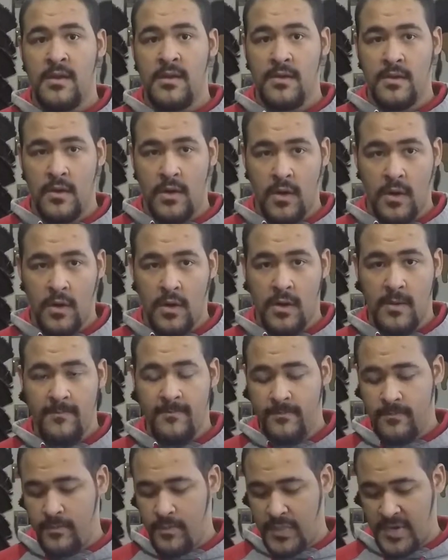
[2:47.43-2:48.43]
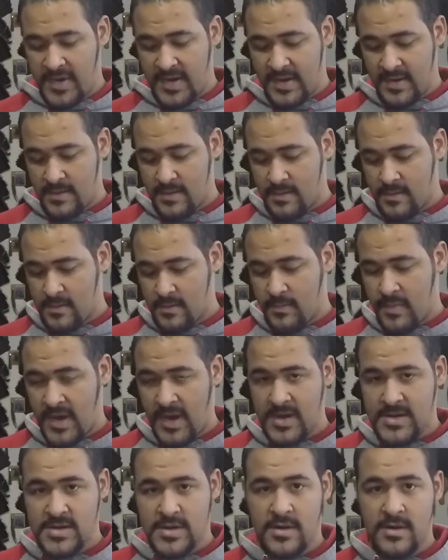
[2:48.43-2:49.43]
the call. But the
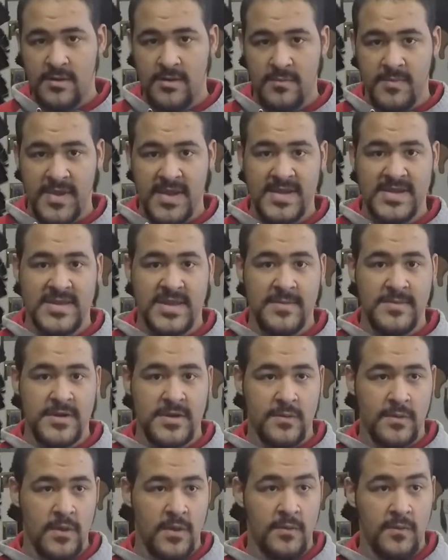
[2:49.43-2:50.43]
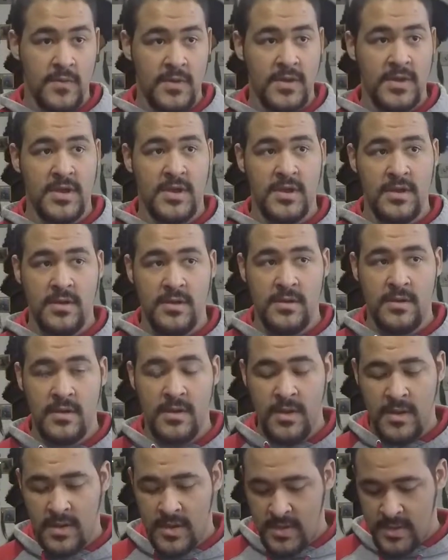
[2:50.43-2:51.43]
box call to me seems to work really good
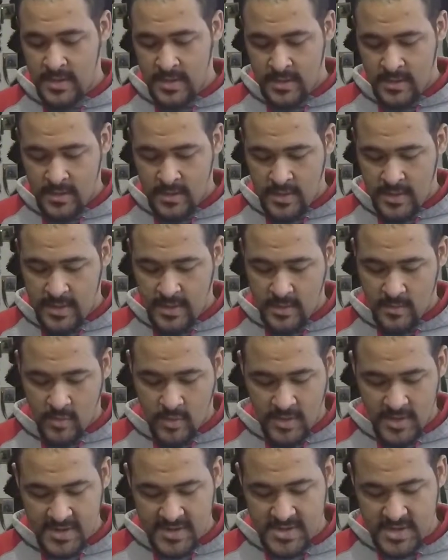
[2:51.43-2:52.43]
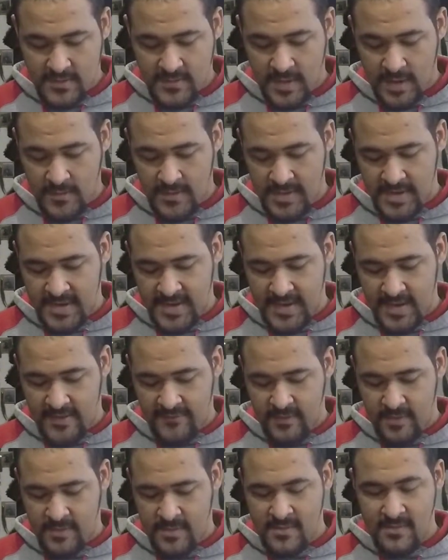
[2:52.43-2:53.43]
in the morning. So right when you
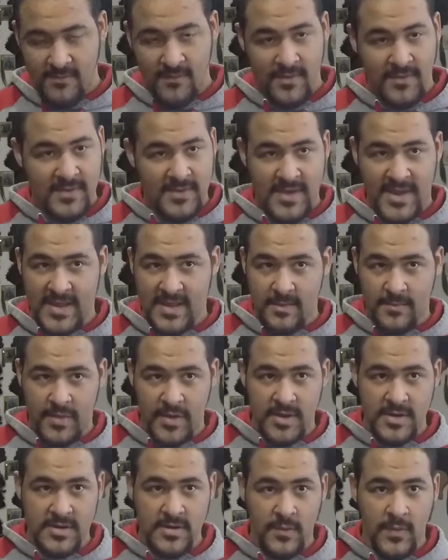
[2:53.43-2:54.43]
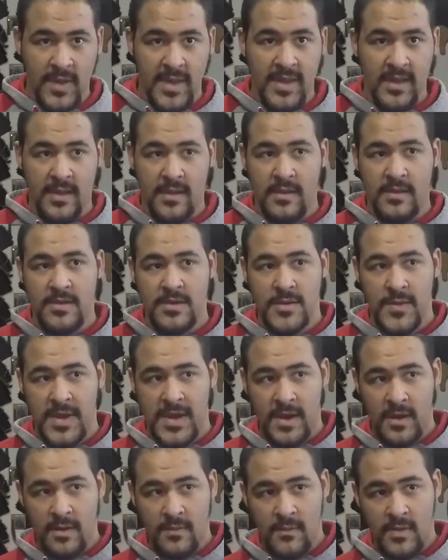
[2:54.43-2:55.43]
get the birds awake, you
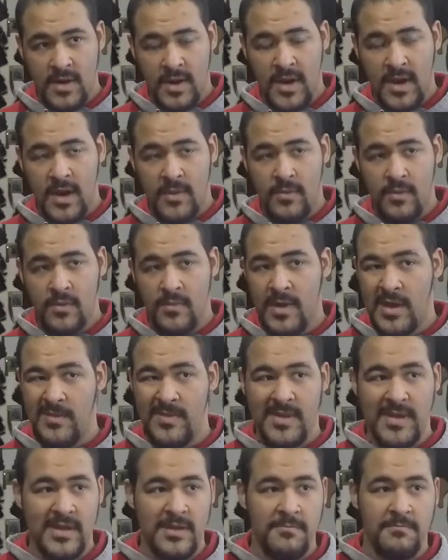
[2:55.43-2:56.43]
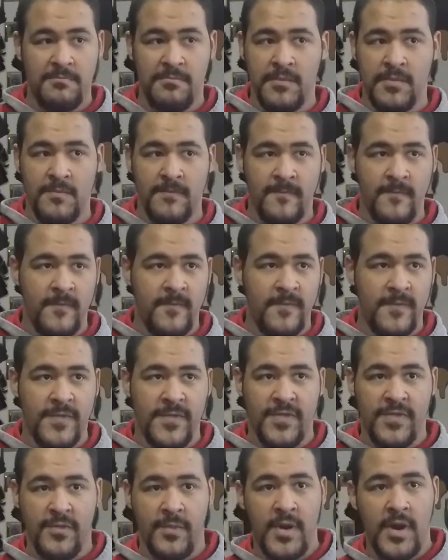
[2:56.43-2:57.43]
hear one gobble maybe
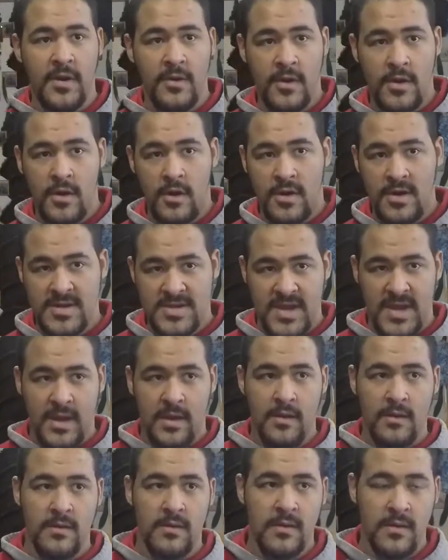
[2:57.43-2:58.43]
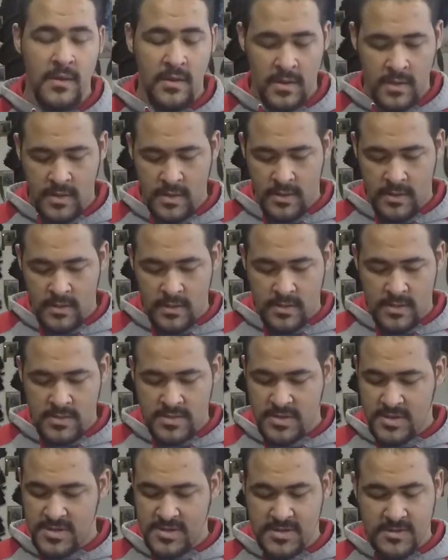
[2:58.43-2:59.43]
300 yards out,
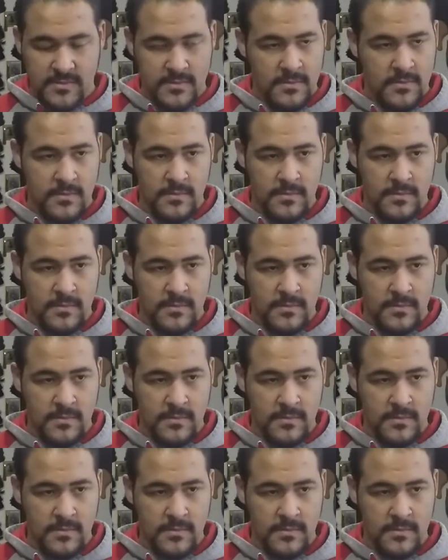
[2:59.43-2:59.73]
just